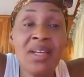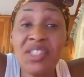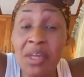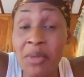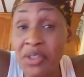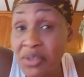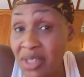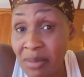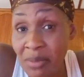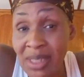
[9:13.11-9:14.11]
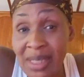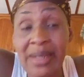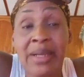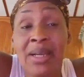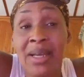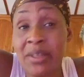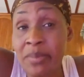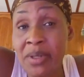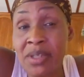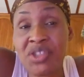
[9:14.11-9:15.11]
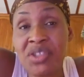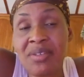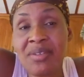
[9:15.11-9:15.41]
shame on you, Demola, at the Punch.